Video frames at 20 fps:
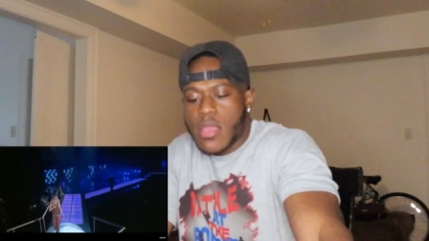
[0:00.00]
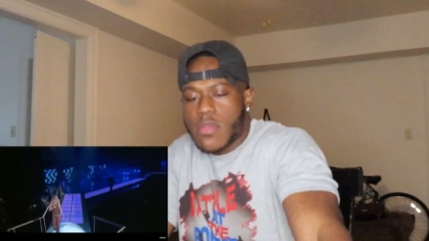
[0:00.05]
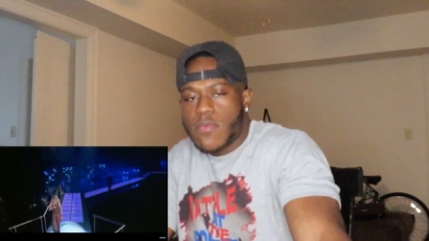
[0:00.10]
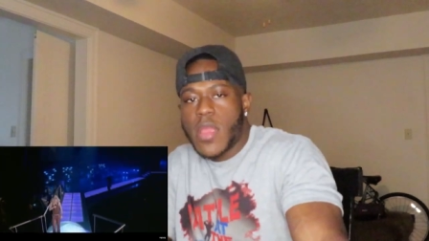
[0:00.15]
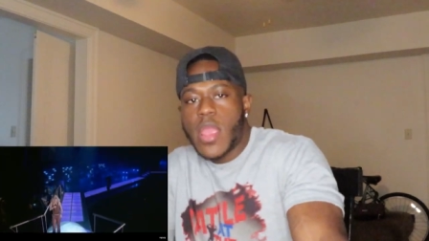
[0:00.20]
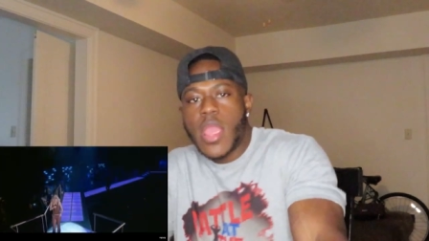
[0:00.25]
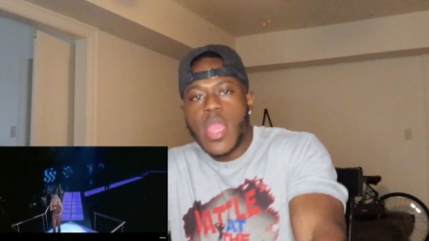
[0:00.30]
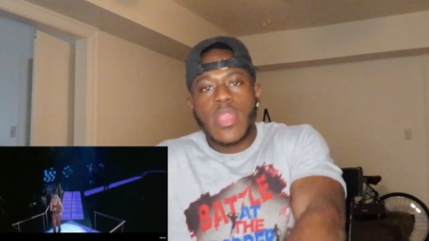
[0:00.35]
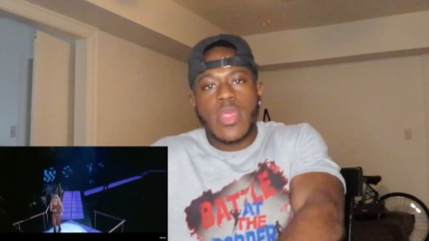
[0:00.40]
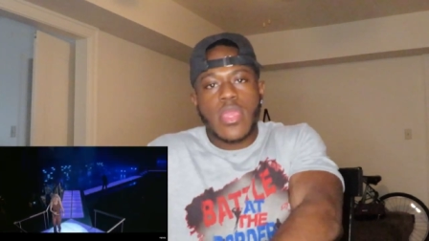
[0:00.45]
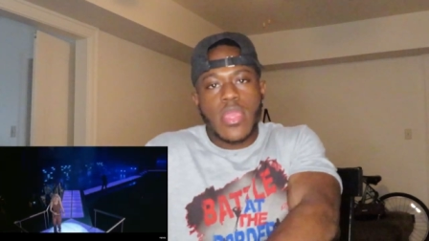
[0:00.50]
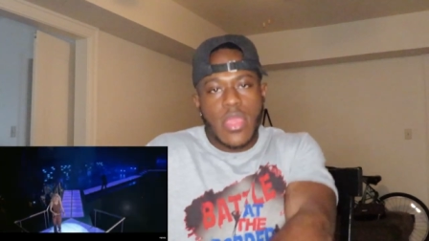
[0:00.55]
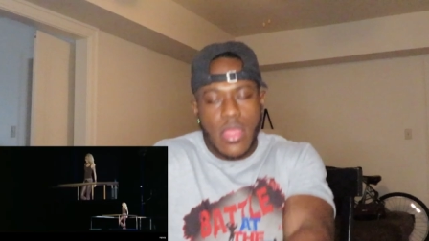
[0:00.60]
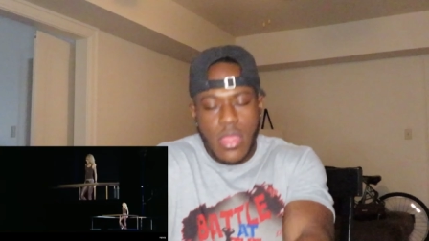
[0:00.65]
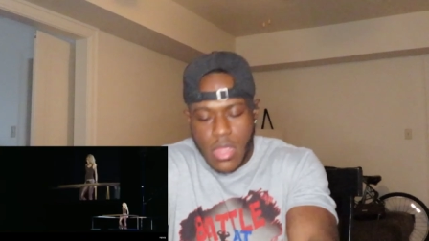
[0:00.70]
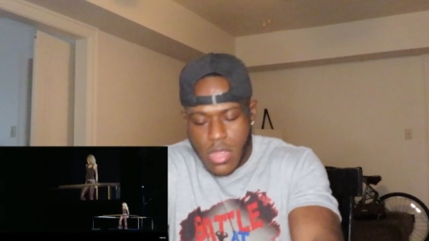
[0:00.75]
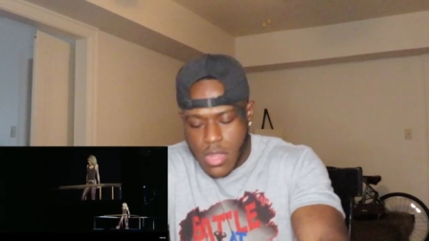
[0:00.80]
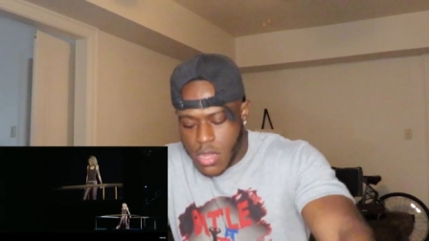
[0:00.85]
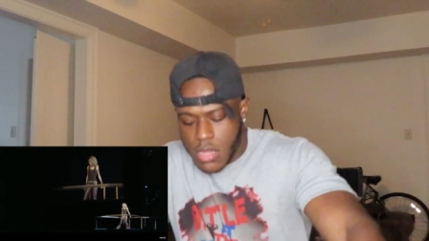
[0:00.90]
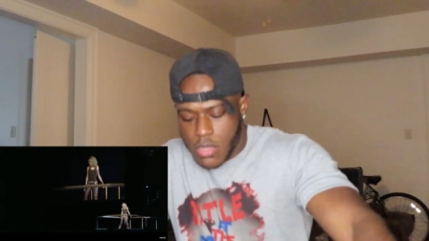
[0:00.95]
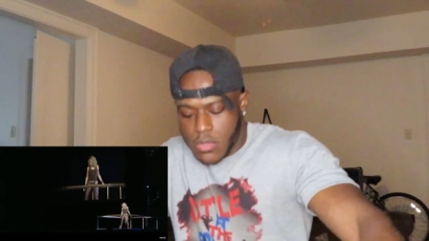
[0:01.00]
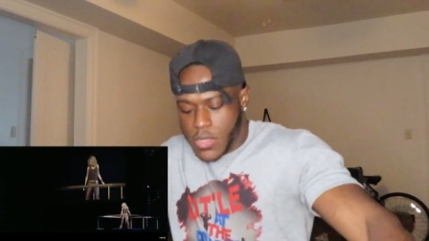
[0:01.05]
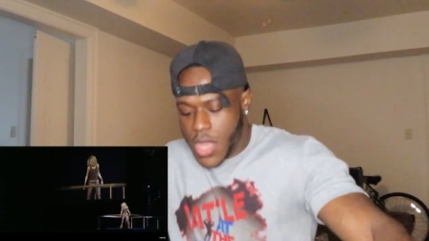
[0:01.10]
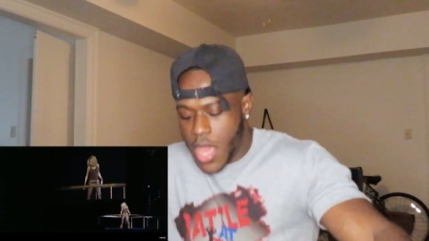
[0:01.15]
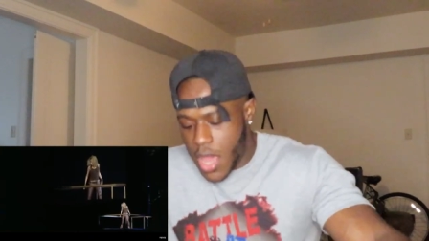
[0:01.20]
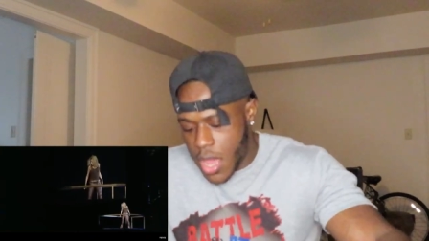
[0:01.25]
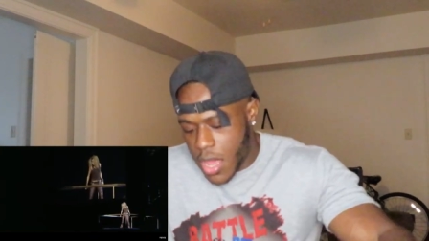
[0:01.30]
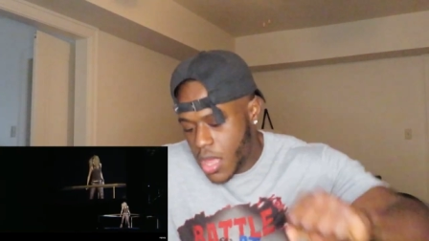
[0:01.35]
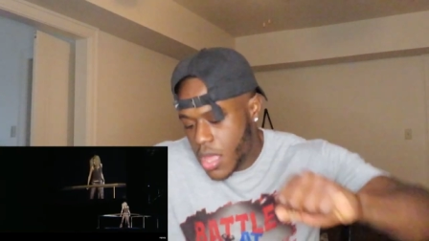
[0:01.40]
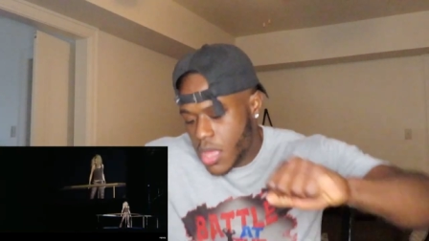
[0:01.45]
Ready.
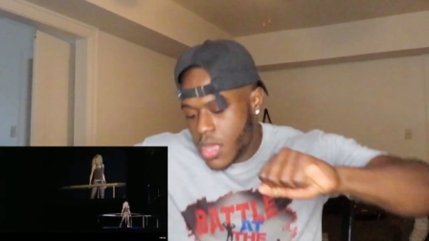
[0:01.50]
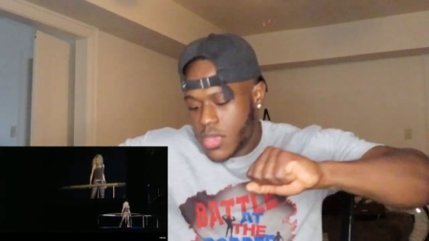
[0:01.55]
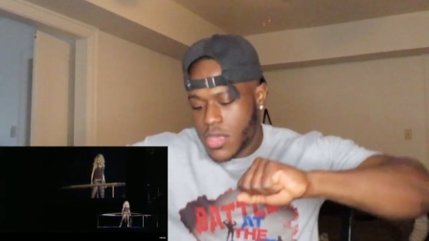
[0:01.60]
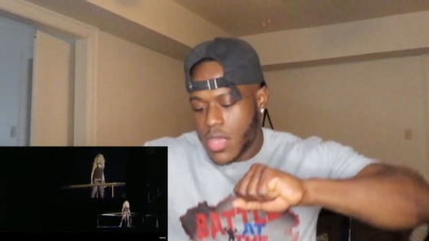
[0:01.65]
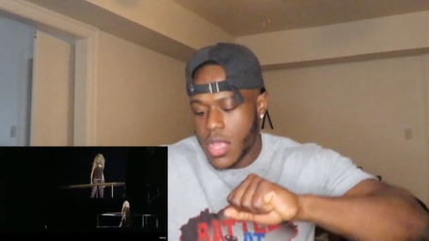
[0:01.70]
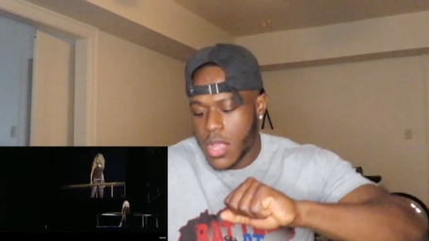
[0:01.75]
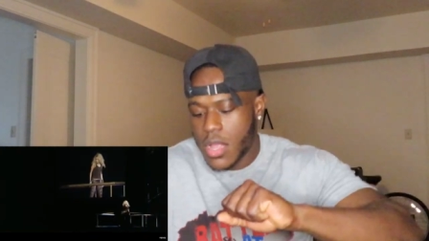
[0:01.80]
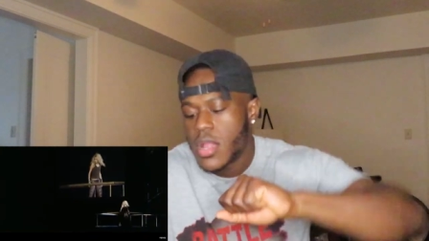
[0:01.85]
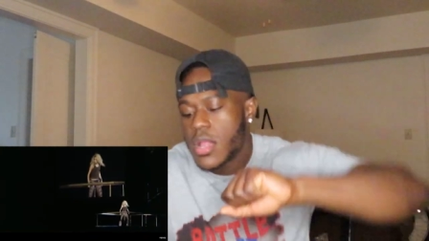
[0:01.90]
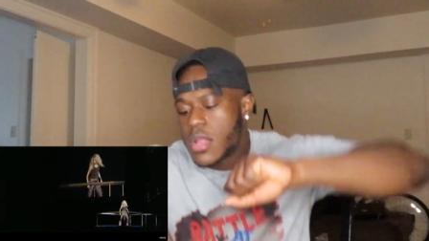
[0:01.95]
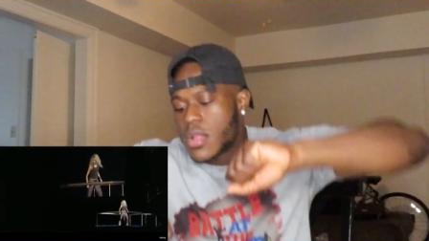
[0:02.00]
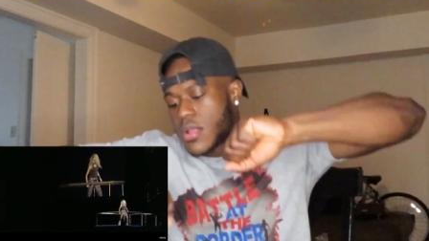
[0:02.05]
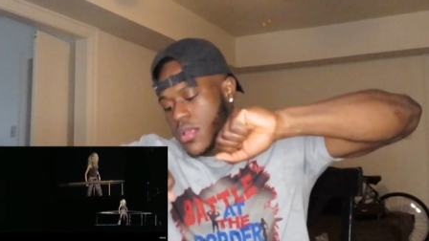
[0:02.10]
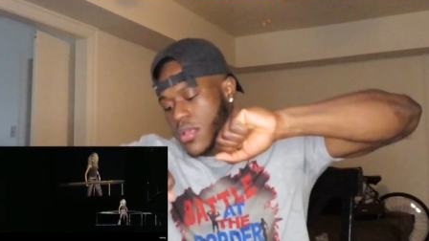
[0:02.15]
Yeah, yeah.